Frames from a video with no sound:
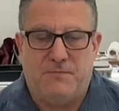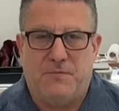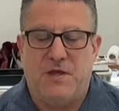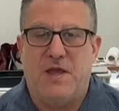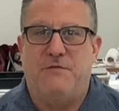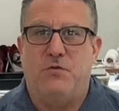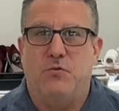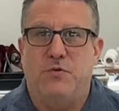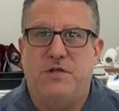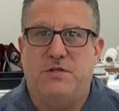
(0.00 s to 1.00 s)
They have the
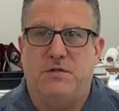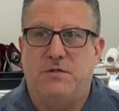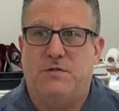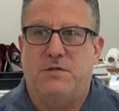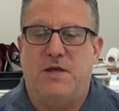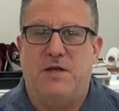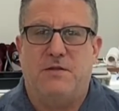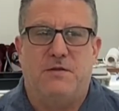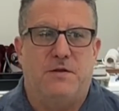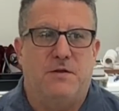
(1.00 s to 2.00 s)
reasons
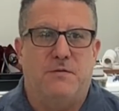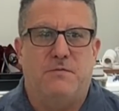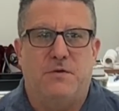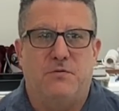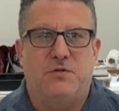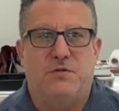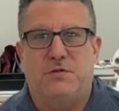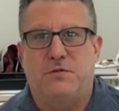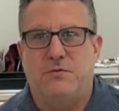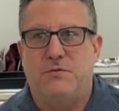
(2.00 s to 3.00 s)
that, it was
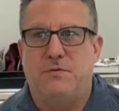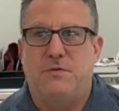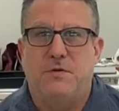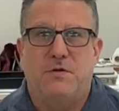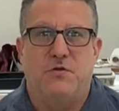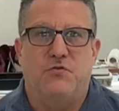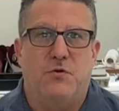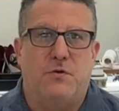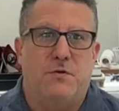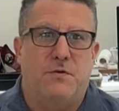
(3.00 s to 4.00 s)
to
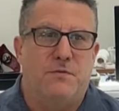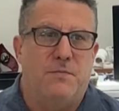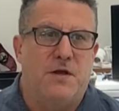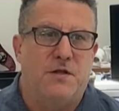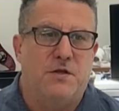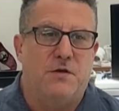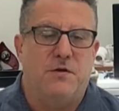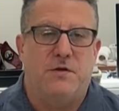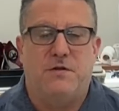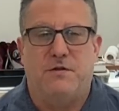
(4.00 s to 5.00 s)
control
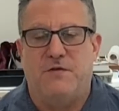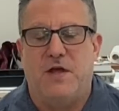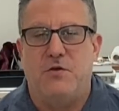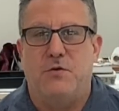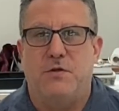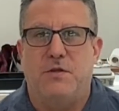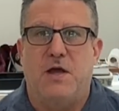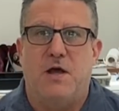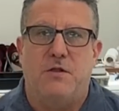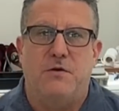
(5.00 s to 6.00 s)
the value of the
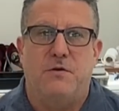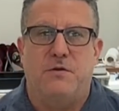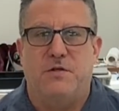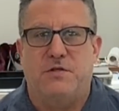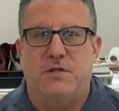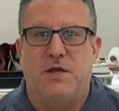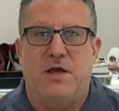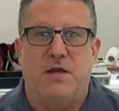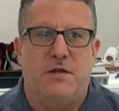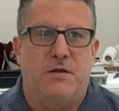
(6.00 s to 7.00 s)
dollar and this and
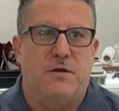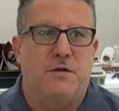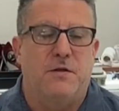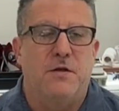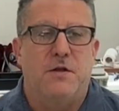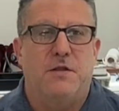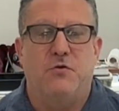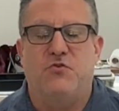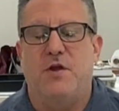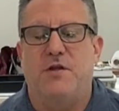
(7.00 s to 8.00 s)
that, and they
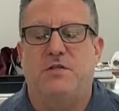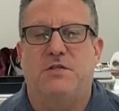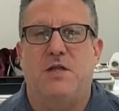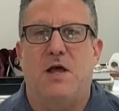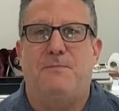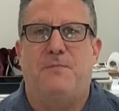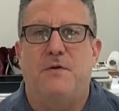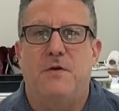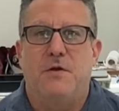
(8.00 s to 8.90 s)
were trying to stop